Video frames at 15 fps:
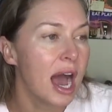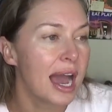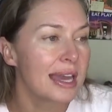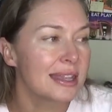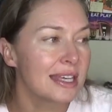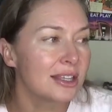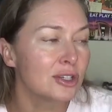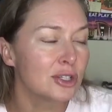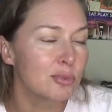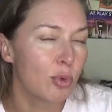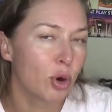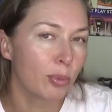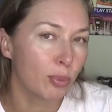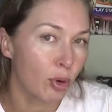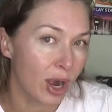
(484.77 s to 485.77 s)
I think there's
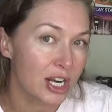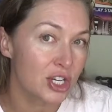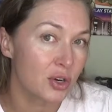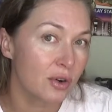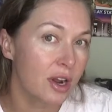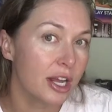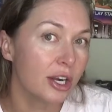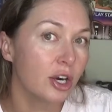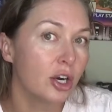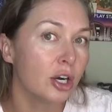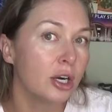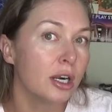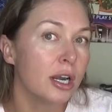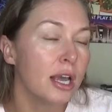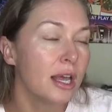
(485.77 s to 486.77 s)
more pressure on
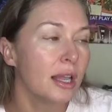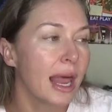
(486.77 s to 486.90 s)
her.